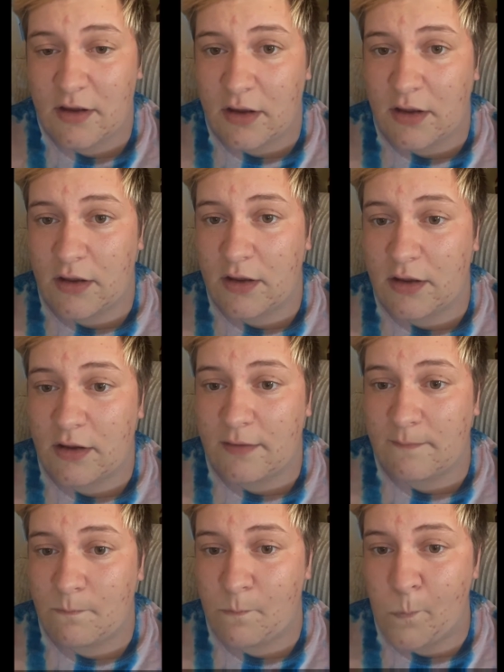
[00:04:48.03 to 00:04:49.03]

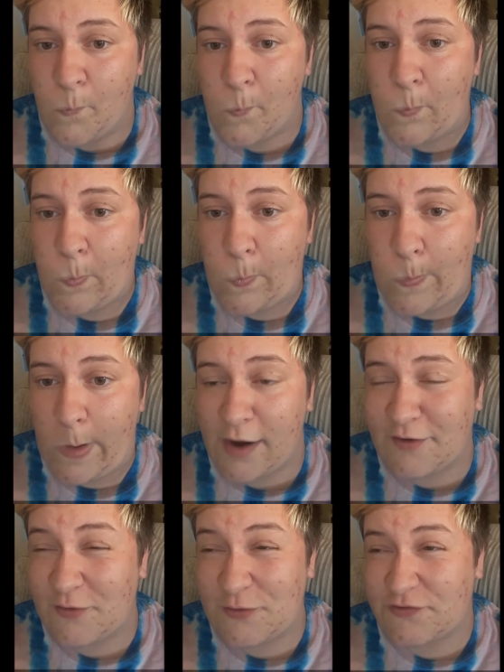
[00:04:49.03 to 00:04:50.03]
I
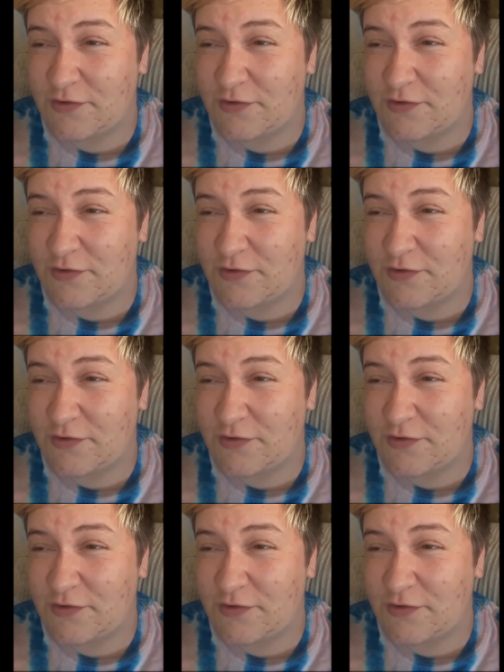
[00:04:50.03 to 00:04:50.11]
don't know who's